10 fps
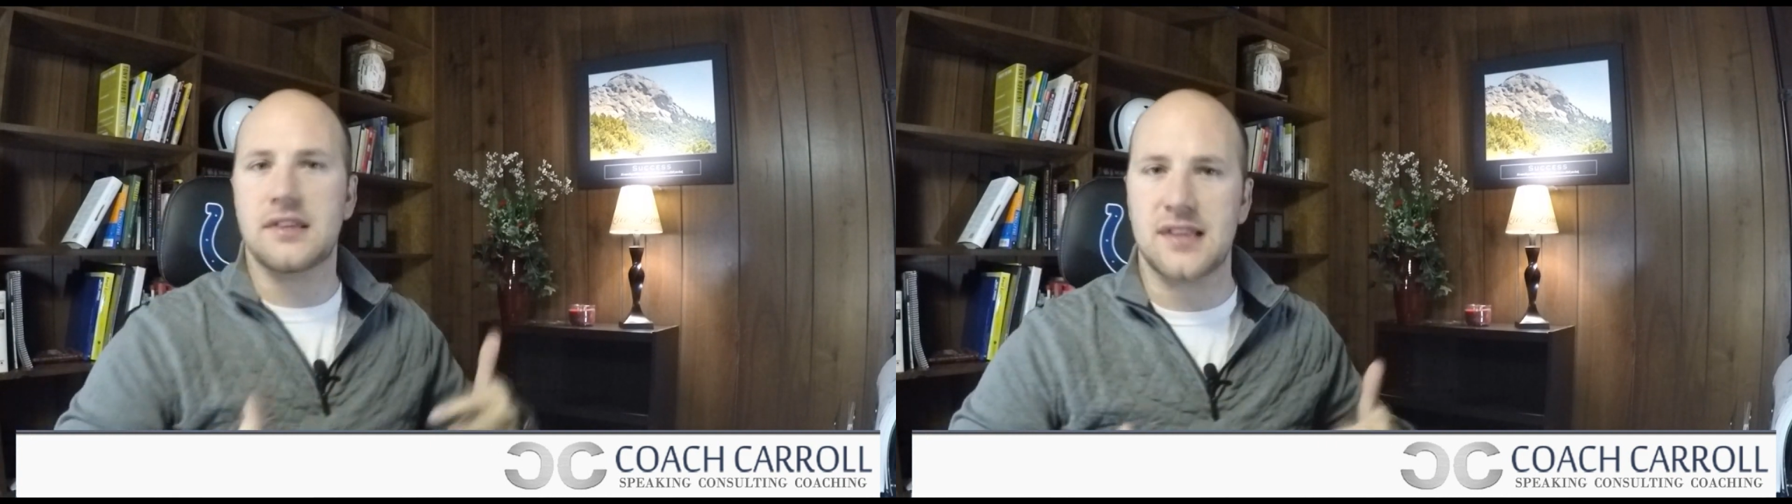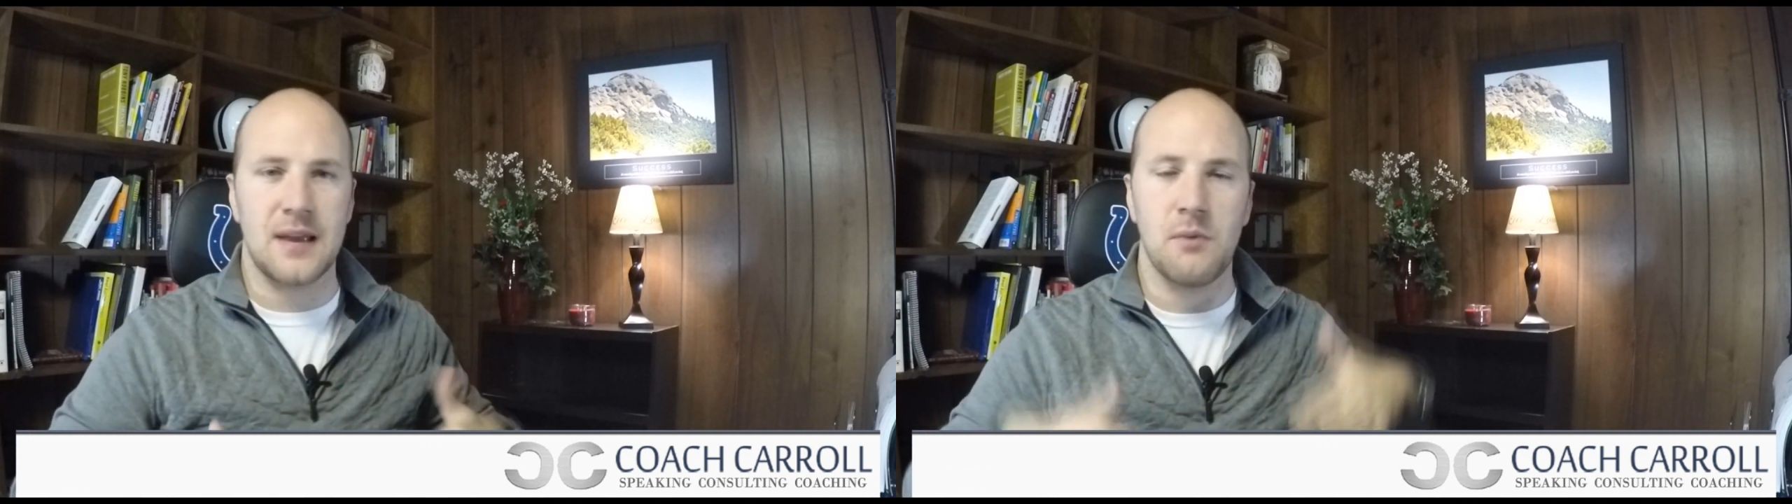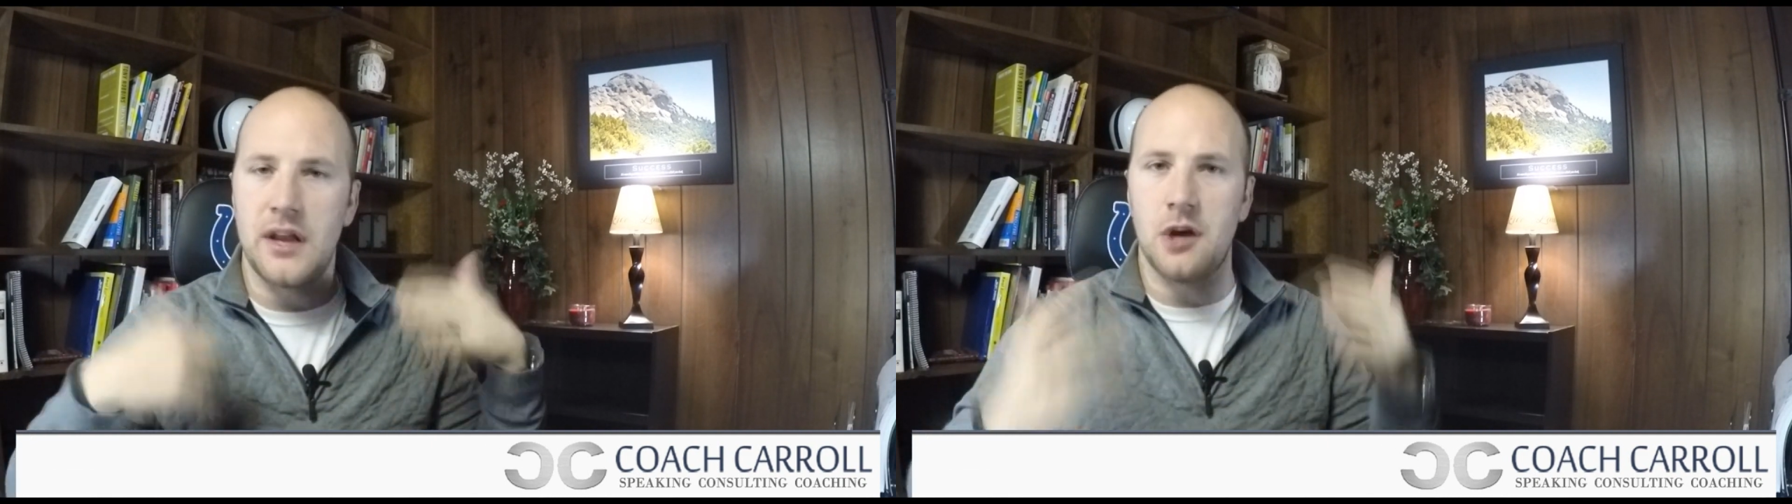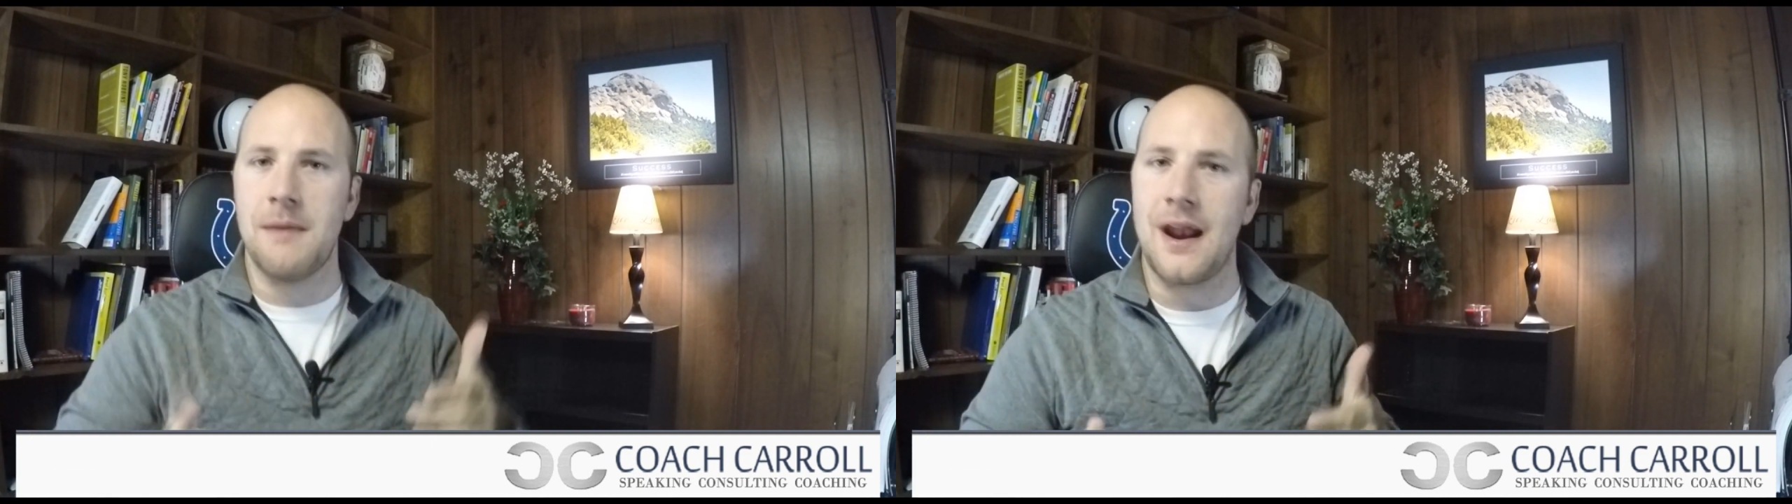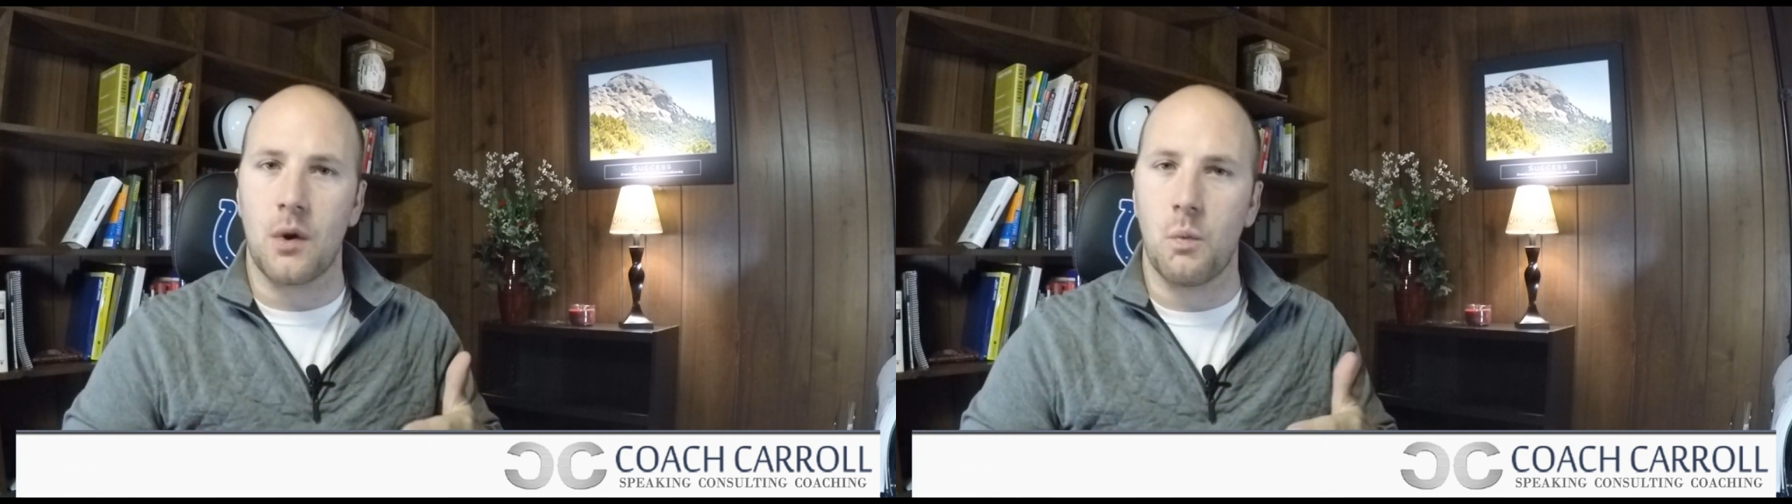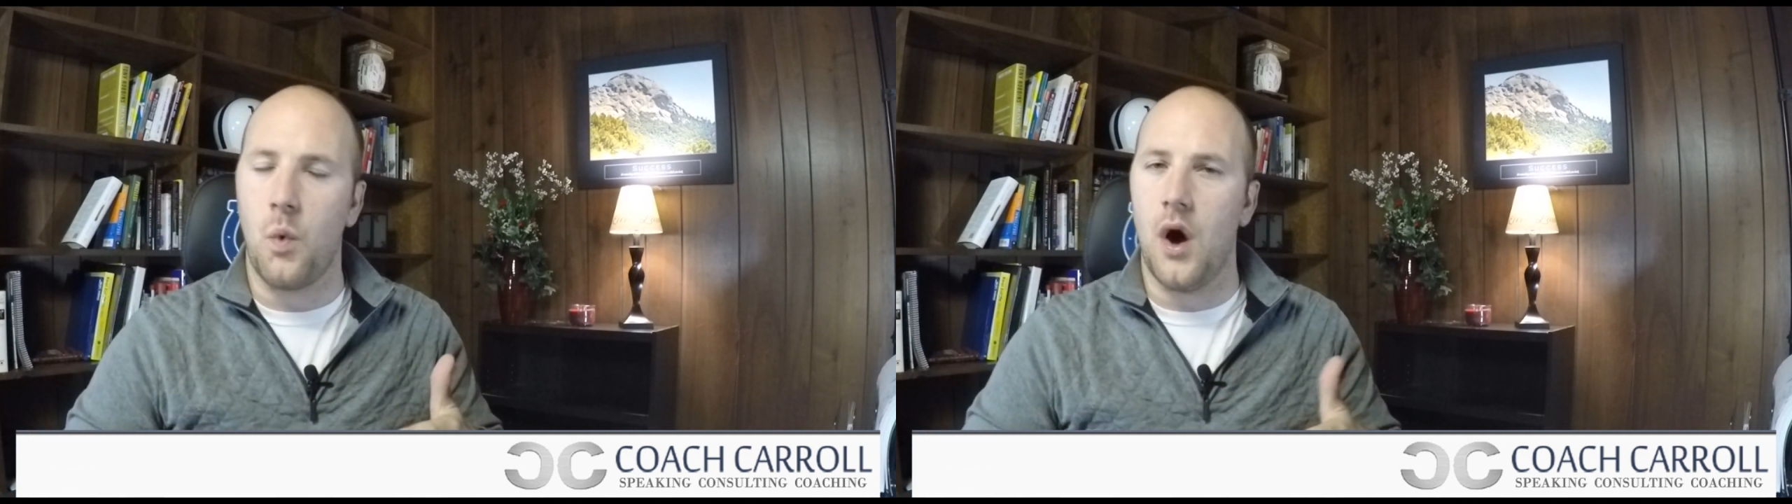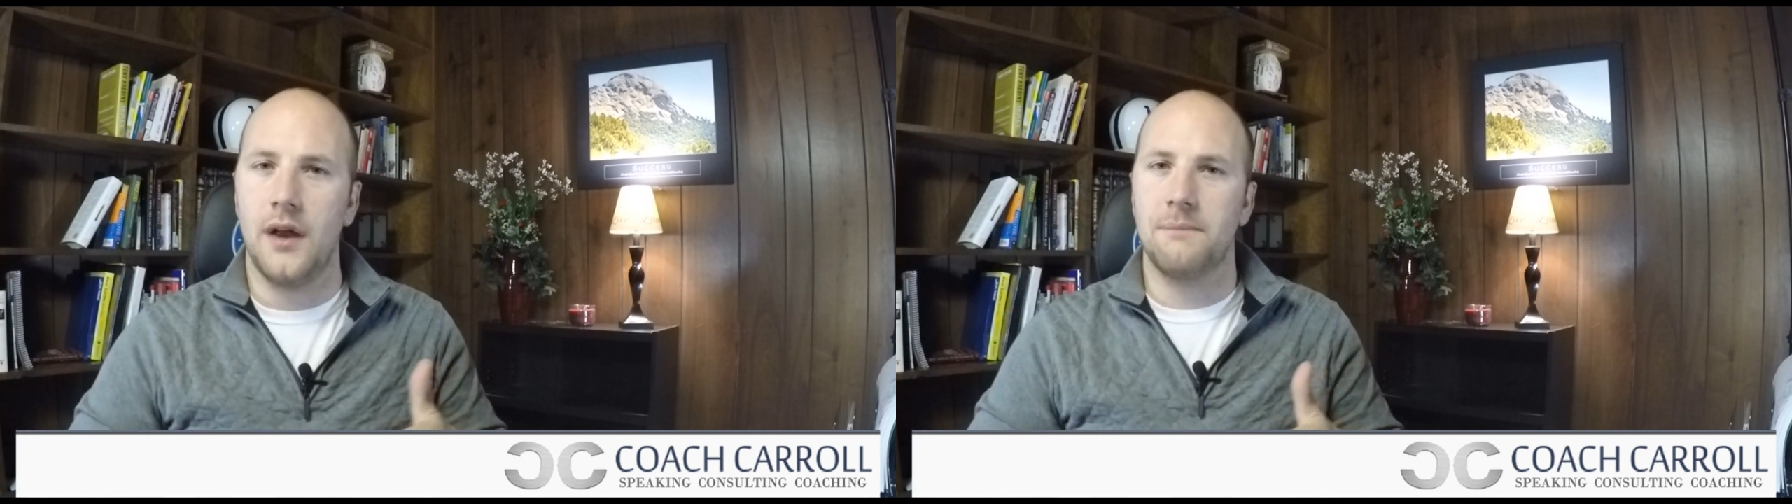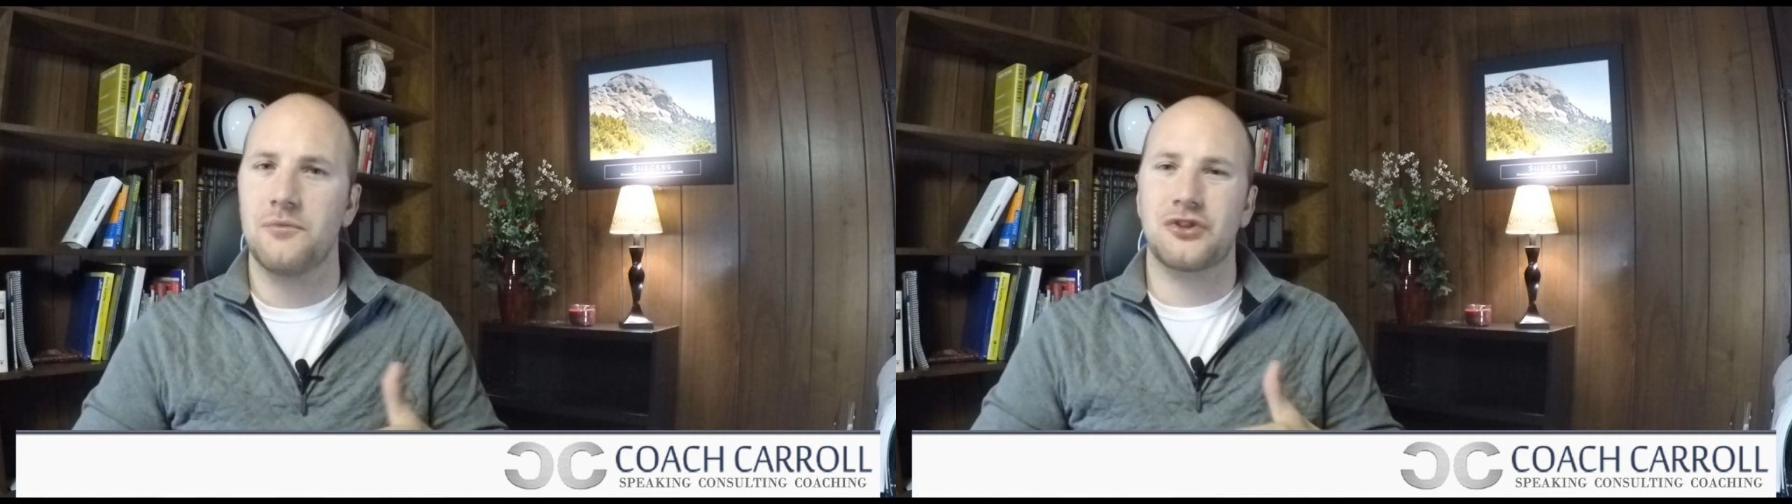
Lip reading: same way no matter what.